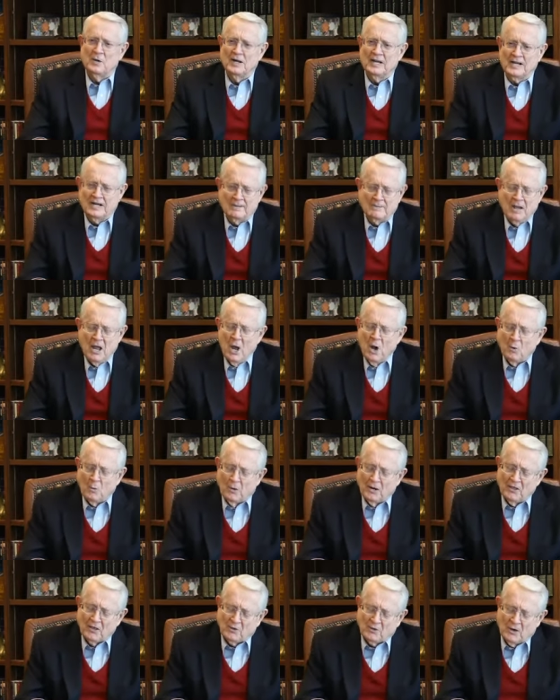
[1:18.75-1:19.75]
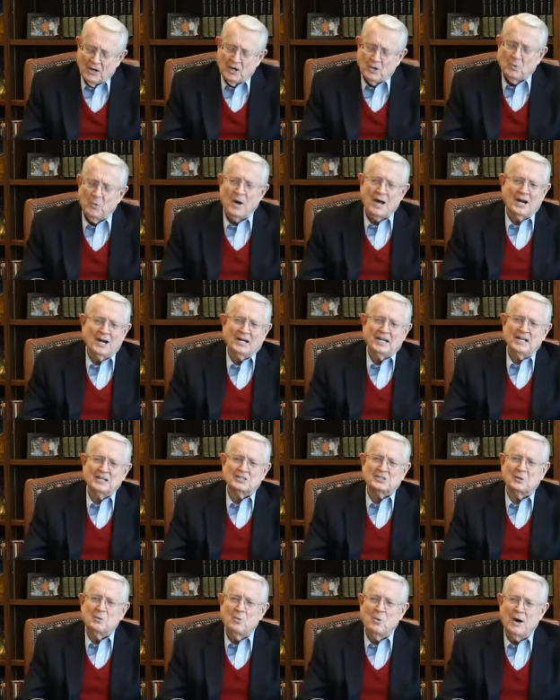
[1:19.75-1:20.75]
way. One of the great
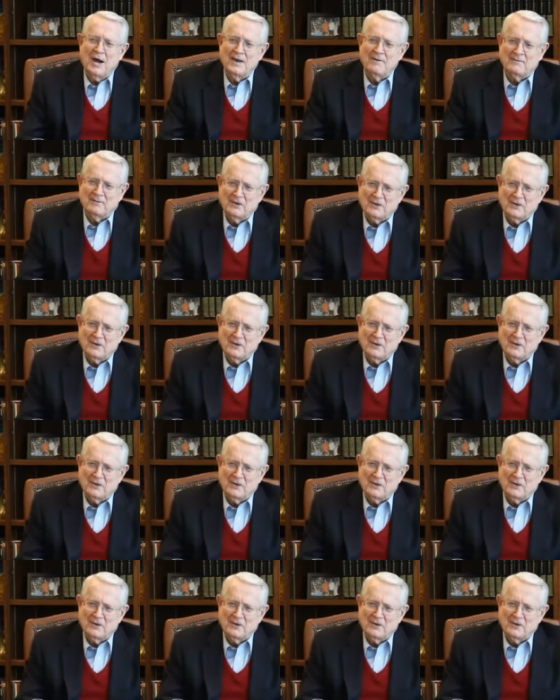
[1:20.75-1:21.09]
qualities a wife